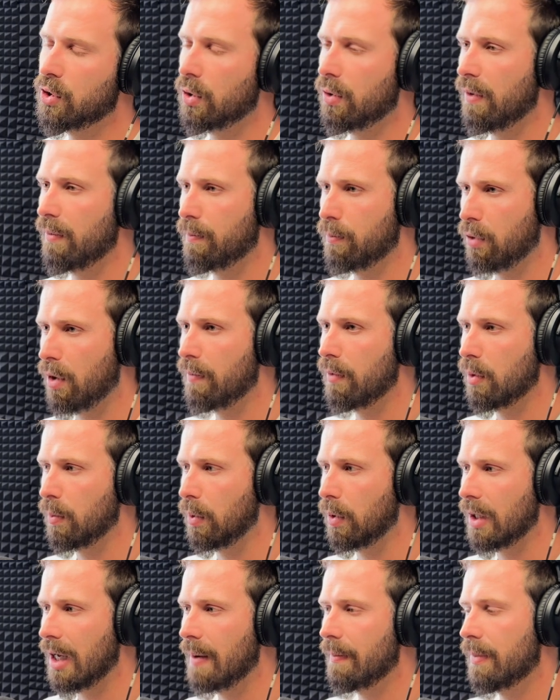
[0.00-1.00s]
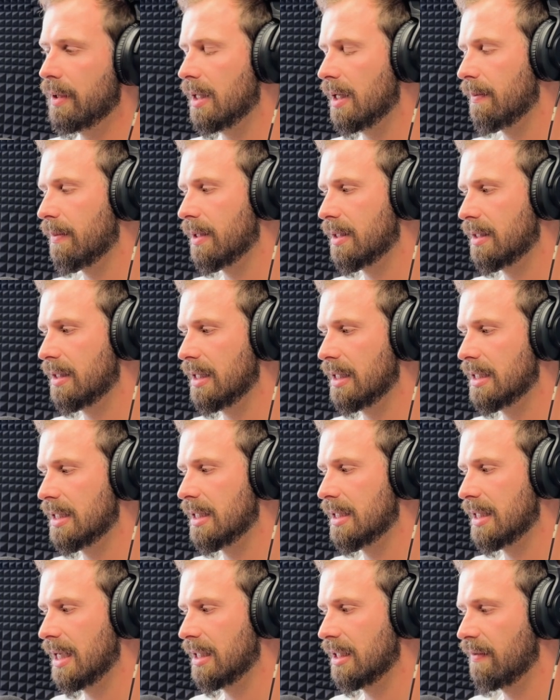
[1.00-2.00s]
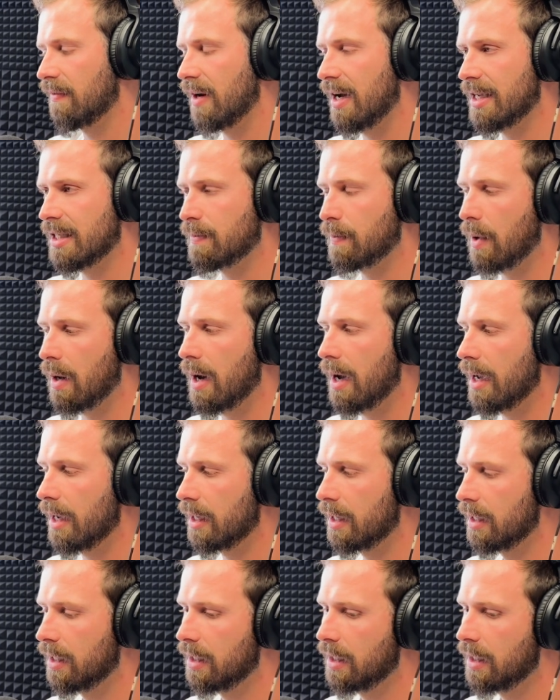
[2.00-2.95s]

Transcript: a profitable company, but it's incentivized by